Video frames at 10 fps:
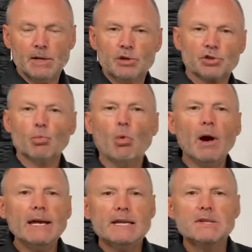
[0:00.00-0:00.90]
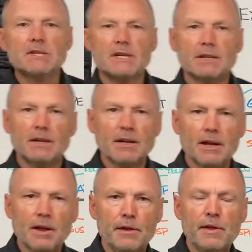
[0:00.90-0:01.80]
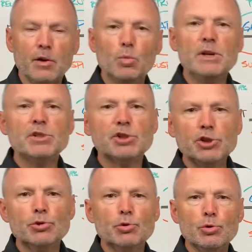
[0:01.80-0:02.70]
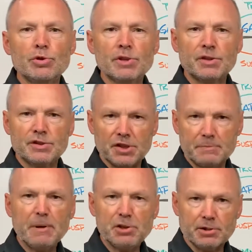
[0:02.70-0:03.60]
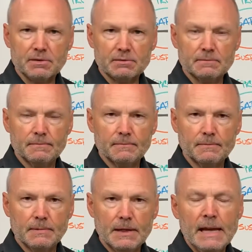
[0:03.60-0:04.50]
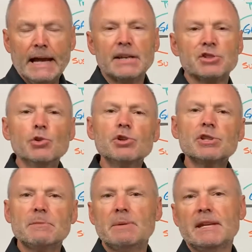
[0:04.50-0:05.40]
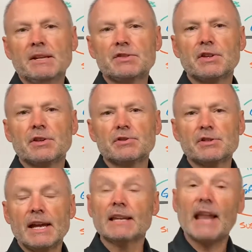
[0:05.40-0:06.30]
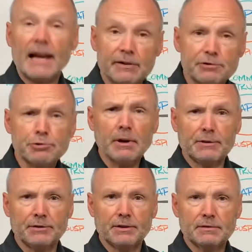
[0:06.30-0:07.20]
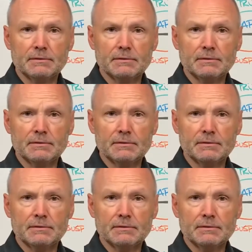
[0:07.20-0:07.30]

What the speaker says: So why is it that we choose suspicion? And it's usually because there's a lack of trust.